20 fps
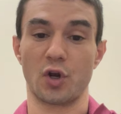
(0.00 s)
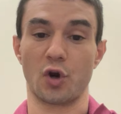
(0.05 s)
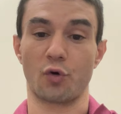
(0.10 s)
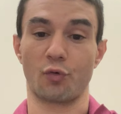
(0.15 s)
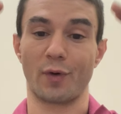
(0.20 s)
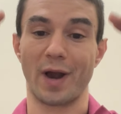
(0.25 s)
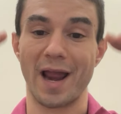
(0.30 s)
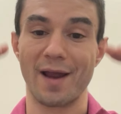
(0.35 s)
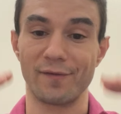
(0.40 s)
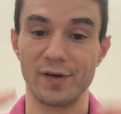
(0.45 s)

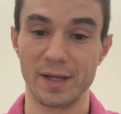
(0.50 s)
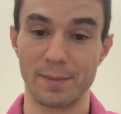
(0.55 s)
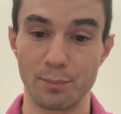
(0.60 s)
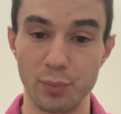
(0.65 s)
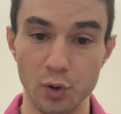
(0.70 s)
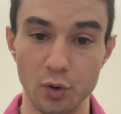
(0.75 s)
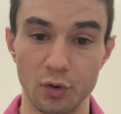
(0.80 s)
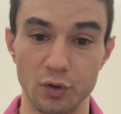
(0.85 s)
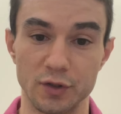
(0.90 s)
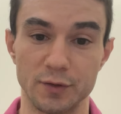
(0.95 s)
gravity
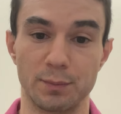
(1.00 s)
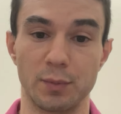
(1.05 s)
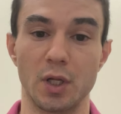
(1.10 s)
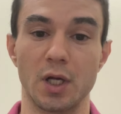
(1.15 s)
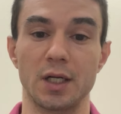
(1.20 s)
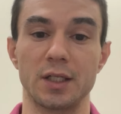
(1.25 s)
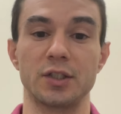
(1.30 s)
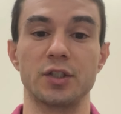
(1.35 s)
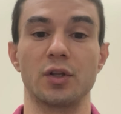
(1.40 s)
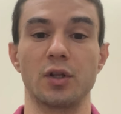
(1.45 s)
pulls
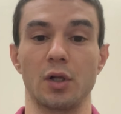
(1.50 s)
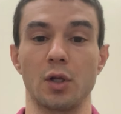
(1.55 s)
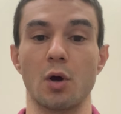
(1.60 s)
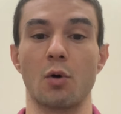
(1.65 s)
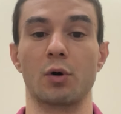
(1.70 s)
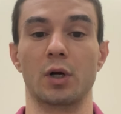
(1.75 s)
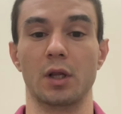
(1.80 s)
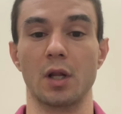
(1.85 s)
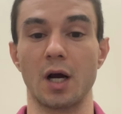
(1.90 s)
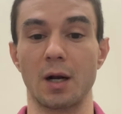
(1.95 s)
blood to the
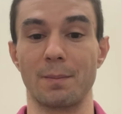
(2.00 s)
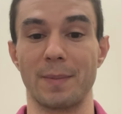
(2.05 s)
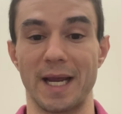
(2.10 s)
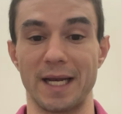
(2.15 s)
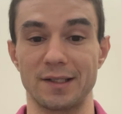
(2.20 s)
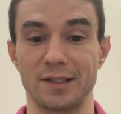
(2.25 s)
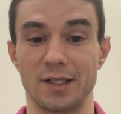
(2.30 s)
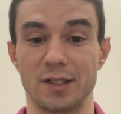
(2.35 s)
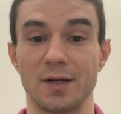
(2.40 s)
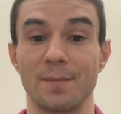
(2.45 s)
lower lung
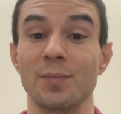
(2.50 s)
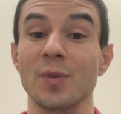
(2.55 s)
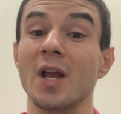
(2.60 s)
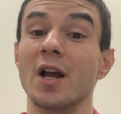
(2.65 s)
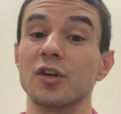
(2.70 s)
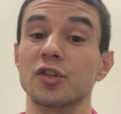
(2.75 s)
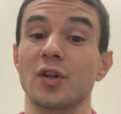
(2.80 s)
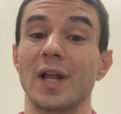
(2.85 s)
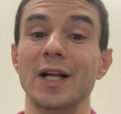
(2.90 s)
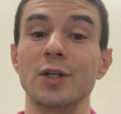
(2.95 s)
bases.
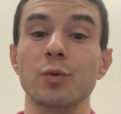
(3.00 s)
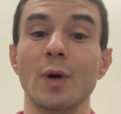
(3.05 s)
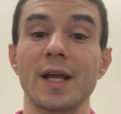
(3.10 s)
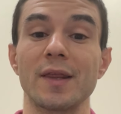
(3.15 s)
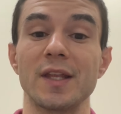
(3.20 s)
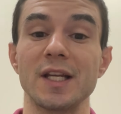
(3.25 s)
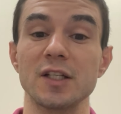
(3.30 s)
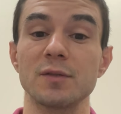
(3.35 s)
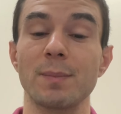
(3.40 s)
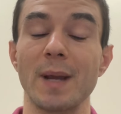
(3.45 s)
So that's why
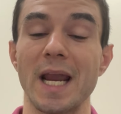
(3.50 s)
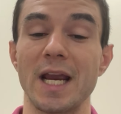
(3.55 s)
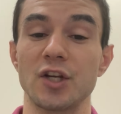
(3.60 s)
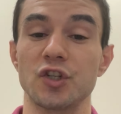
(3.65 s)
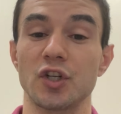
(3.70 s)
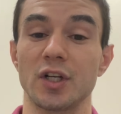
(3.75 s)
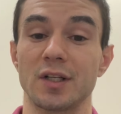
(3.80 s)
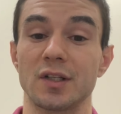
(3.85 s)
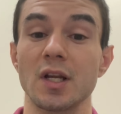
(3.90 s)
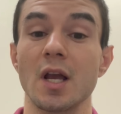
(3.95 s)
these
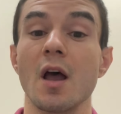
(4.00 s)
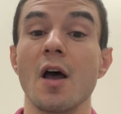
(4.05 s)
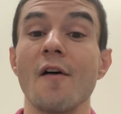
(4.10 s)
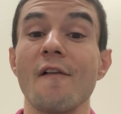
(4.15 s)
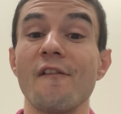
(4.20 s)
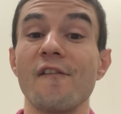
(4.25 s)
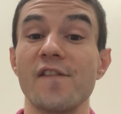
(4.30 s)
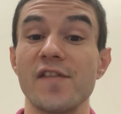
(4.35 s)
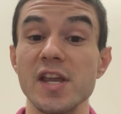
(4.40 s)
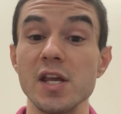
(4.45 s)
patients
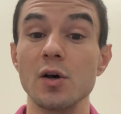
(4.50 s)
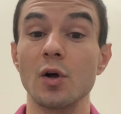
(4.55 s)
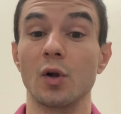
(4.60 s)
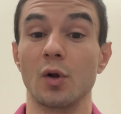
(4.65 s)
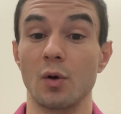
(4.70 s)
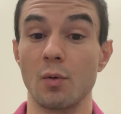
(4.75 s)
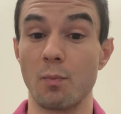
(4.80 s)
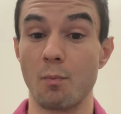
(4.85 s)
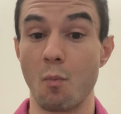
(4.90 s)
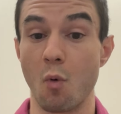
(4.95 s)

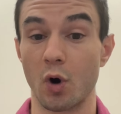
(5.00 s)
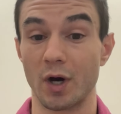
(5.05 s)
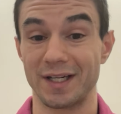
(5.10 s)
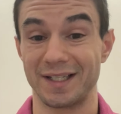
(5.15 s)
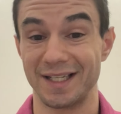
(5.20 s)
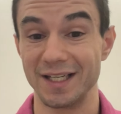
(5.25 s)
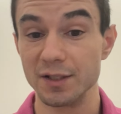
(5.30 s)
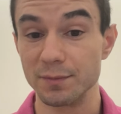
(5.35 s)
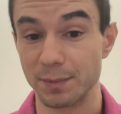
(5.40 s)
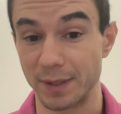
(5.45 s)
feel more
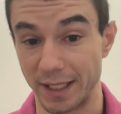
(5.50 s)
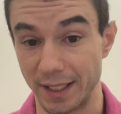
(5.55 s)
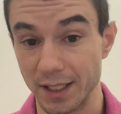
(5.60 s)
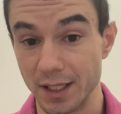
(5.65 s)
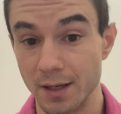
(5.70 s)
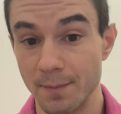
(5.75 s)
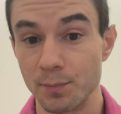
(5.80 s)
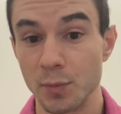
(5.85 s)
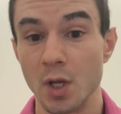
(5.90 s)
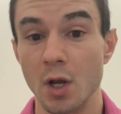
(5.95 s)
dyspneic
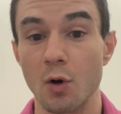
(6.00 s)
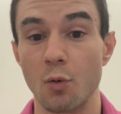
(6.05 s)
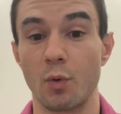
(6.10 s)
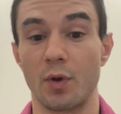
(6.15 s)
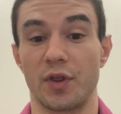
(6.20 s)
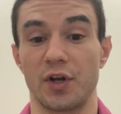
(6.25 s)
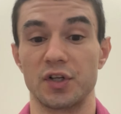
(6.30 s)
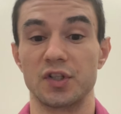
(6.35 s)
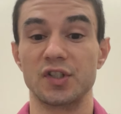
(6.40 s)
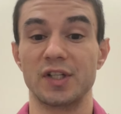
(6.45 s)
when
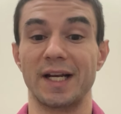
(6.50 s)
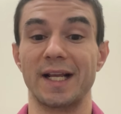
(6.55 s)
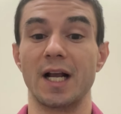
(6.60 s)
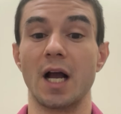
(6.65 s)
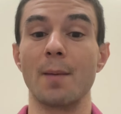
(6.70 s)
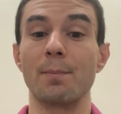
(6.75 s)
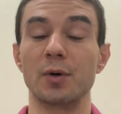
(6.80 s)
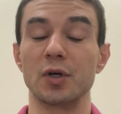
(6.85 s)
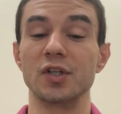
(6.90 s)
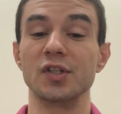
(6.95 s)
they're sitting
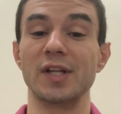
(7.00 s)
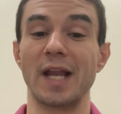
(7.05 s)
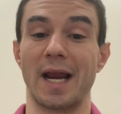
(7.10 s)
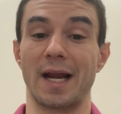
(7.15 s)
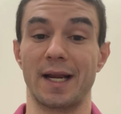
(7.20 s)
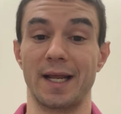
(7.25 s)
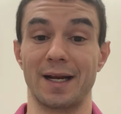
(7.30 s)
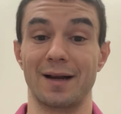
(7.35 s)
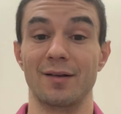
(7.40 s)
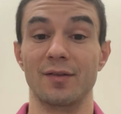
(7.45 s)
up or
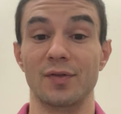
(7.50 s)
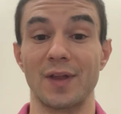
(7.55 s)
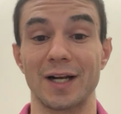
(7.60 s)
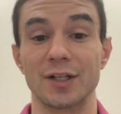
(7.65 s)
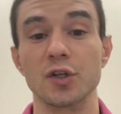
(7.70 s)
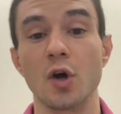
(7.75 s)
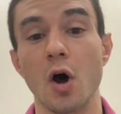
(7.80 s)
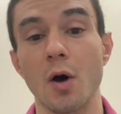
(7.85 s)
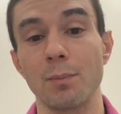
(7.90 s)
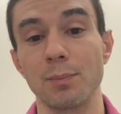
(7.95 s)
standing. That's
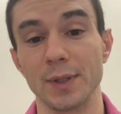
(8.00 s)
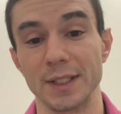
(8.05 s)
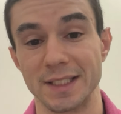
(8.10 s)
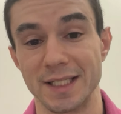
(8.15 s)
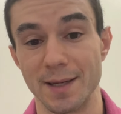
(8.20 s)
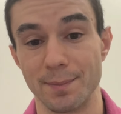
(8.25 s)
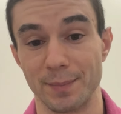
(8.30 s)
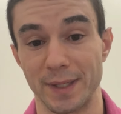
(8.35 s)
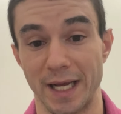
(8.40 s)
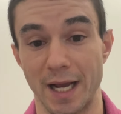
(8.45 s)
called
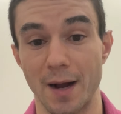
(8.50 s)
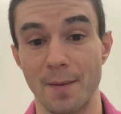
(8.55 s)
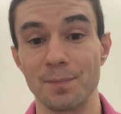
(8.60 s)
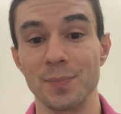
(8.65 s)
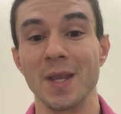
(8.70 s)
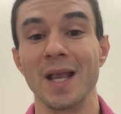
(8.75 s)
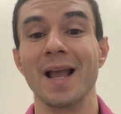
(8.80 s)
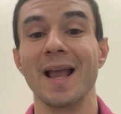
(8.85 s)
platypnea.